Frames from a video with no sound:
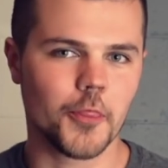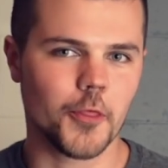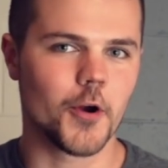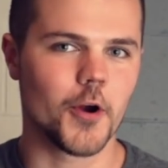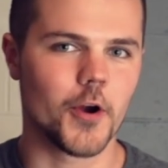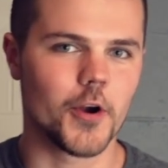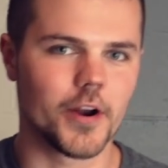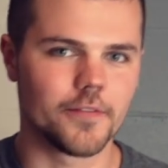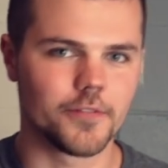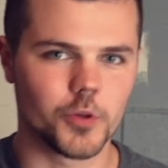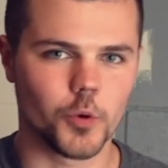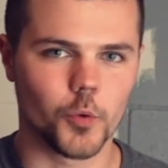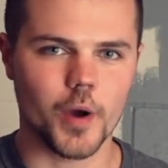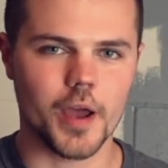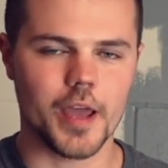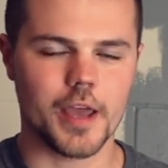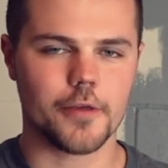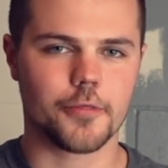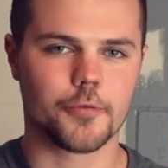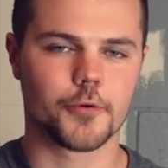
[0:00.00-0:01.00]
third of the
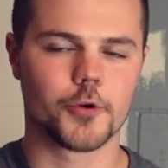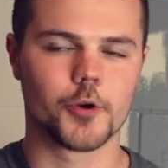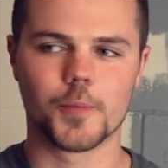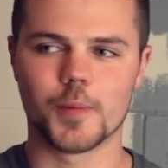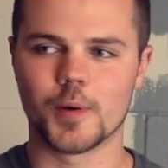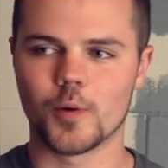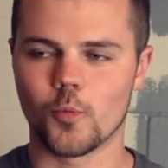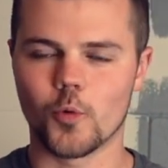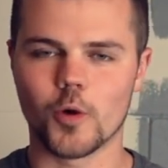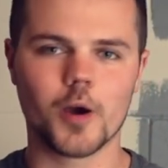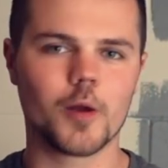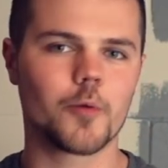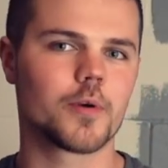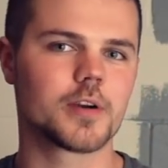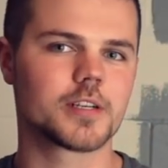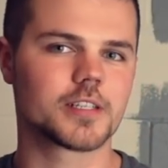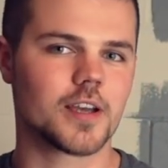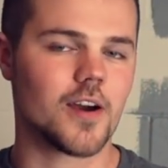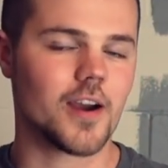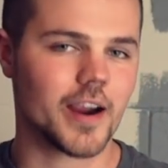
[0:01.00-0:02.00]
way through. But what we're
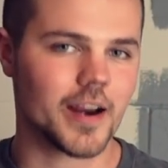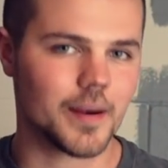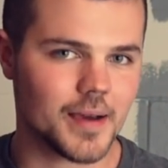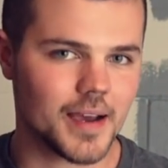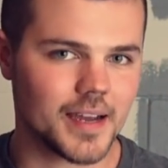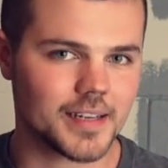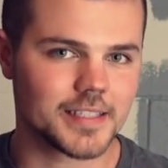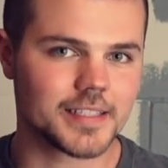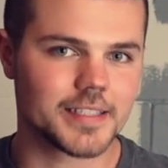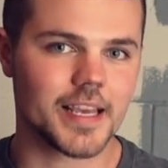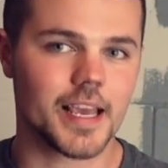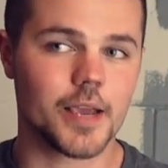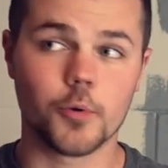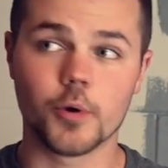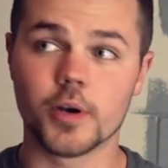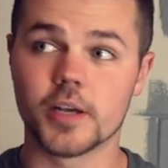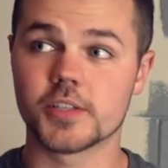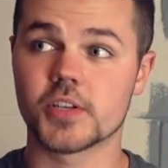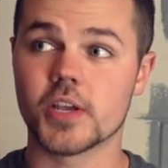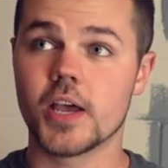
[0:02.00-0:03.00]
talking about today
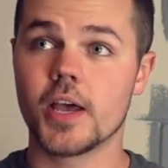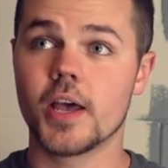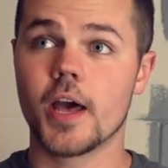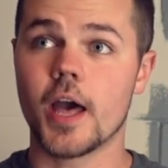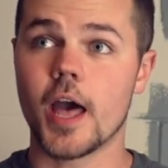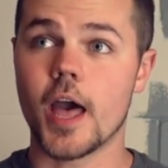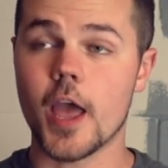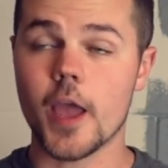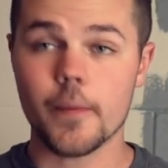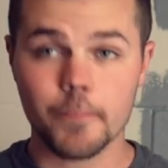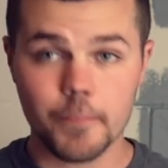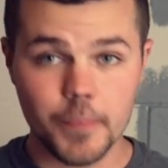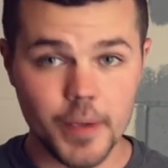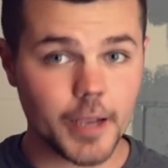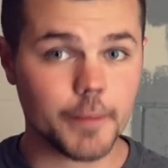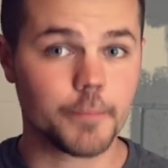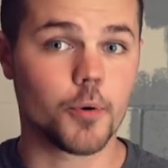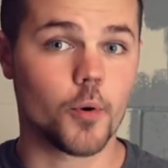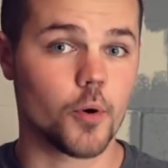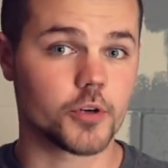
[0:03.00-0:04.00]
was a
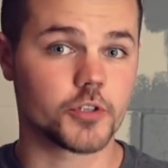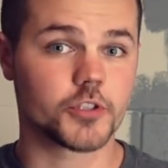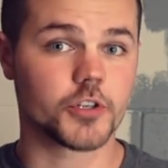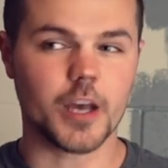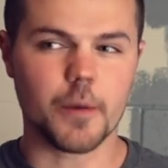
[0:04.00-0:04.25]
big portion,